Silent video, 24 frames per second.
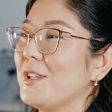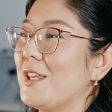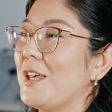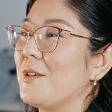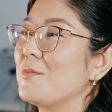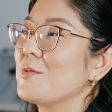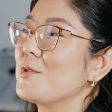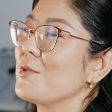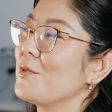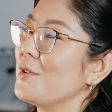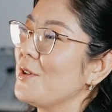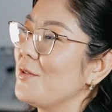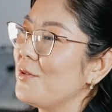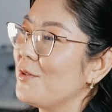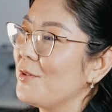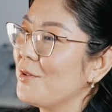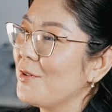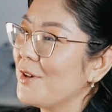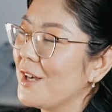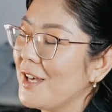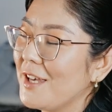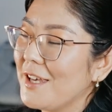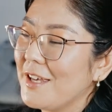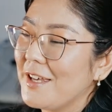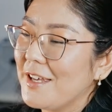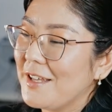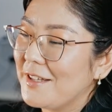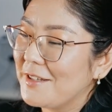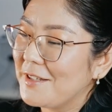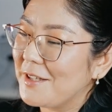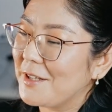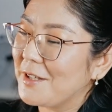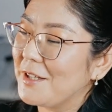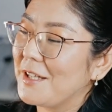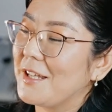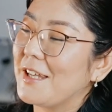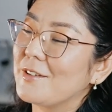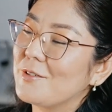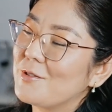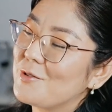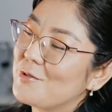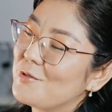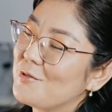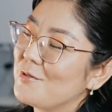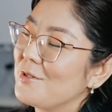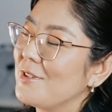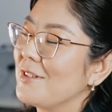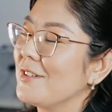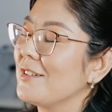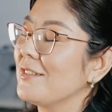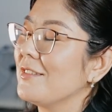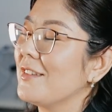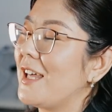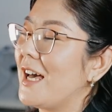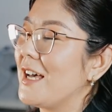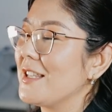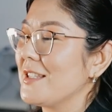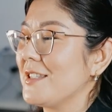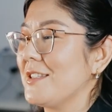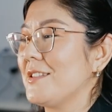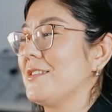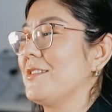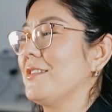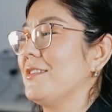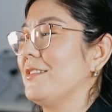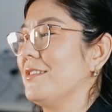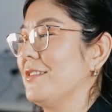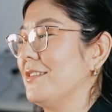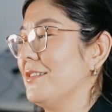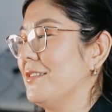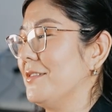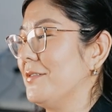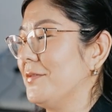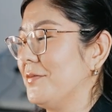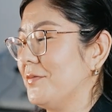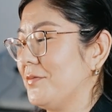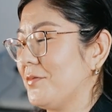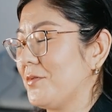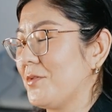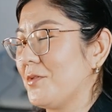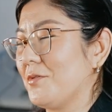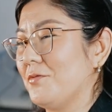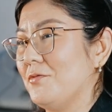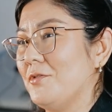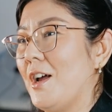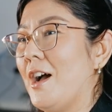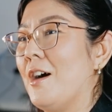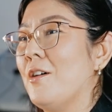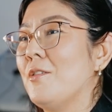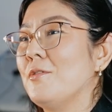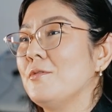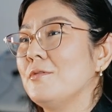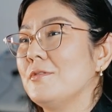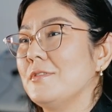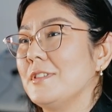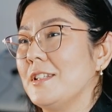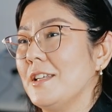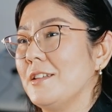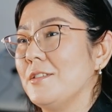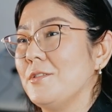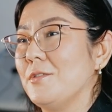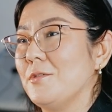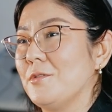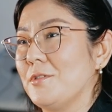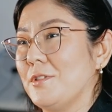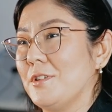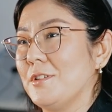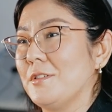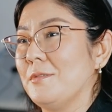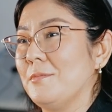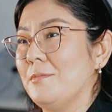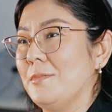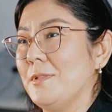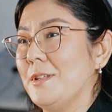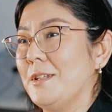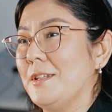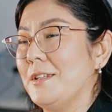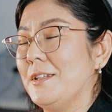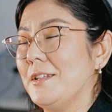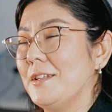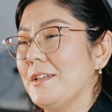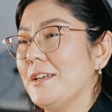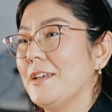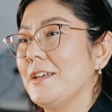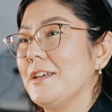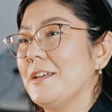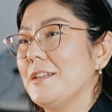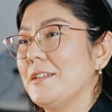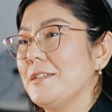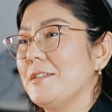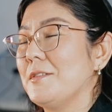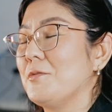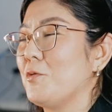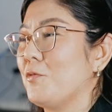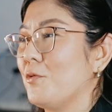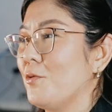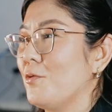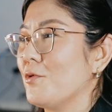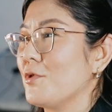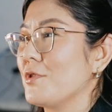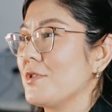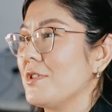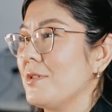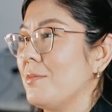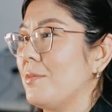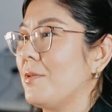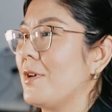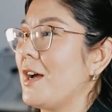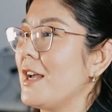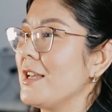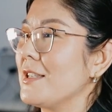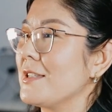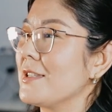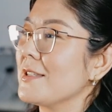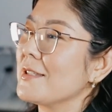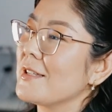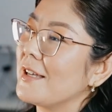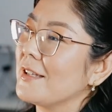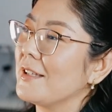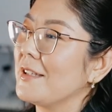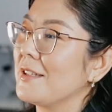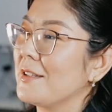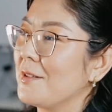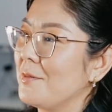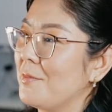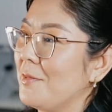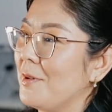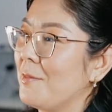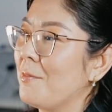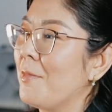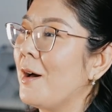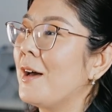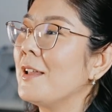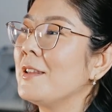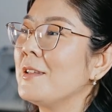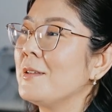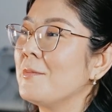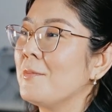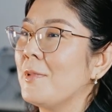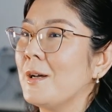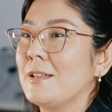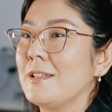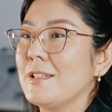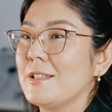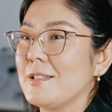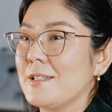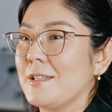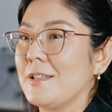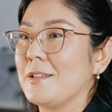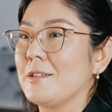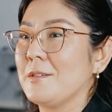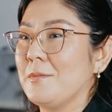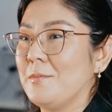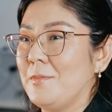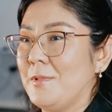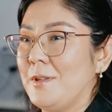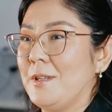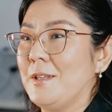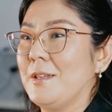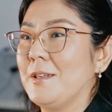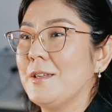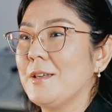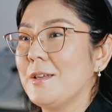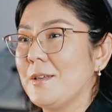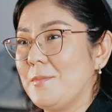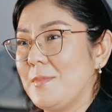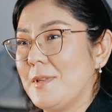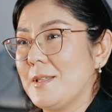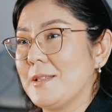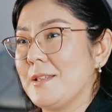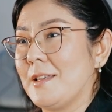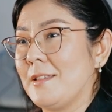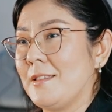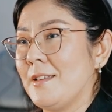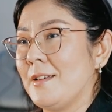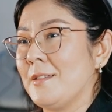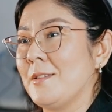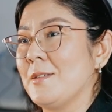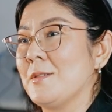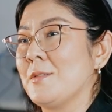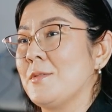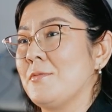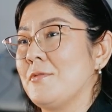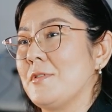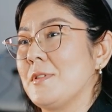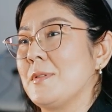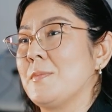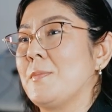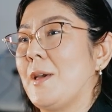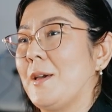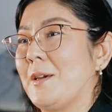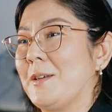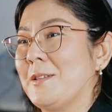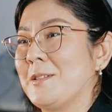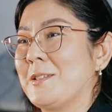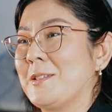Game. So if you like get to the last round, then you're gonna be. Of course, the prize is not gonna be money, but it's gonna be Miss Aidana's respect.